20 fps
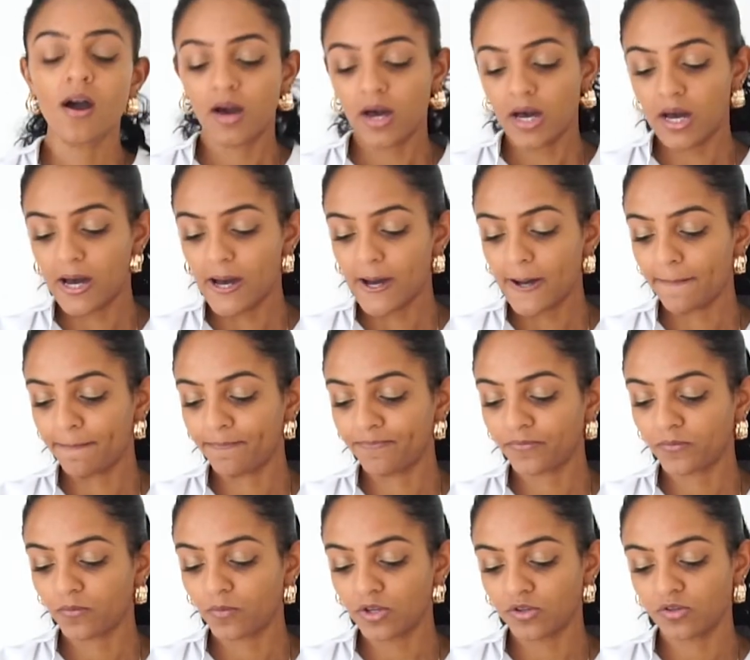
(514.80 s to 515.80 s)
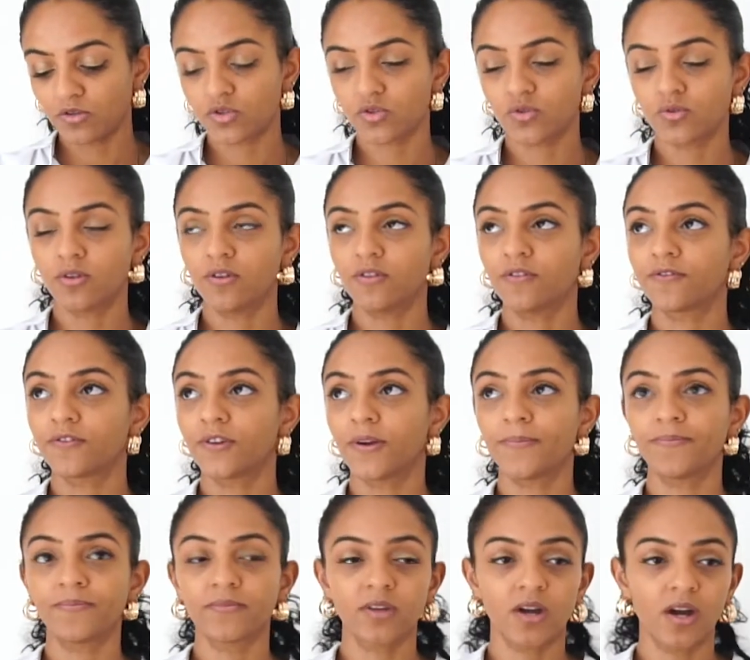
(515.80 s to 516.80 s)
When you're sort of
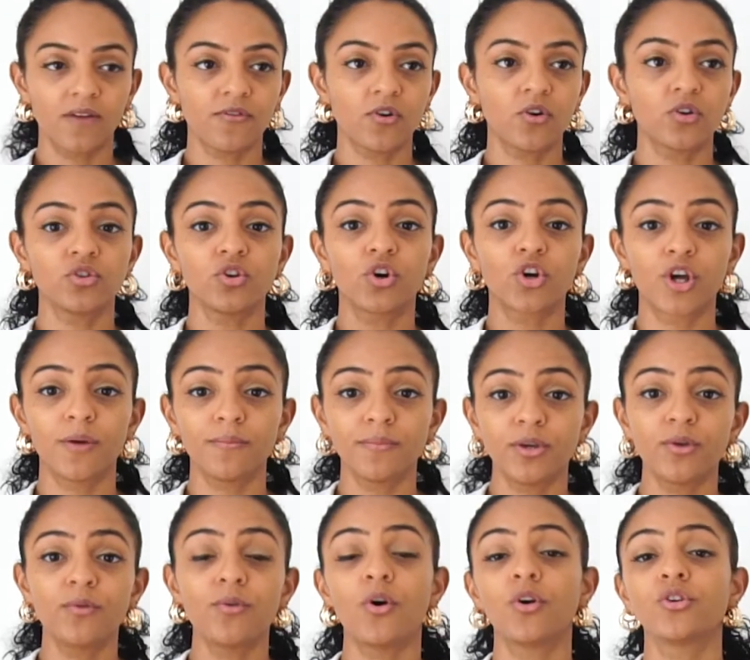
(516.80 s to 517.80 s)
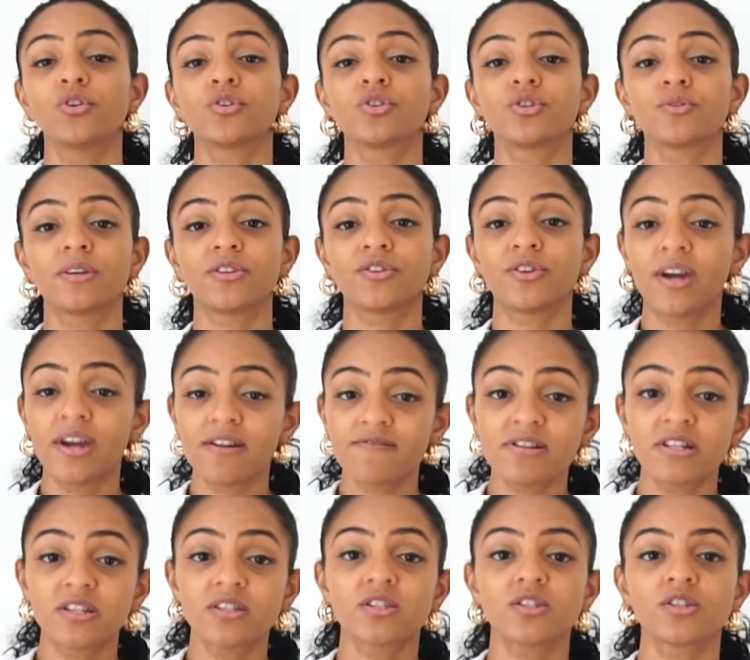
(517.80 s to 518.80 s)
either on your commute or you're doing your
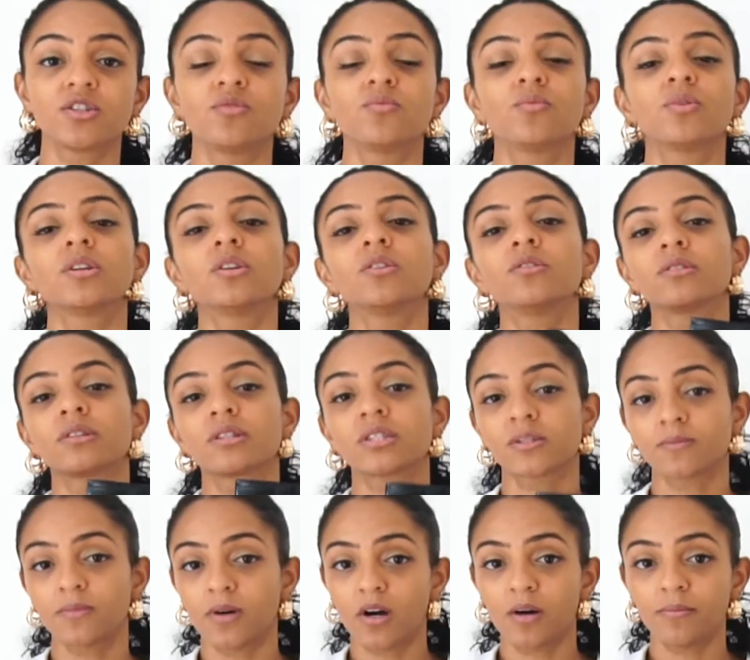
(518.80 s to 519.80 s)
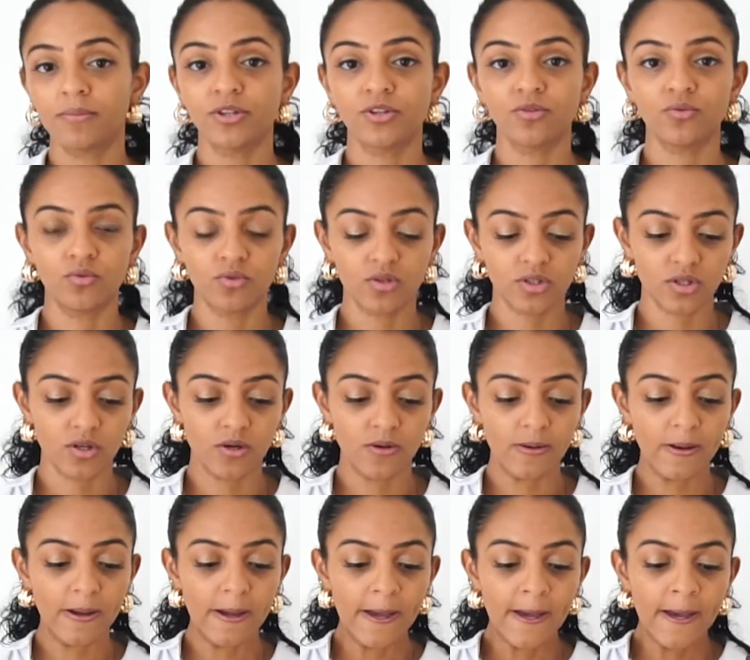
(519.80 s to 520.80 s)
errands, you want to look smart, but you also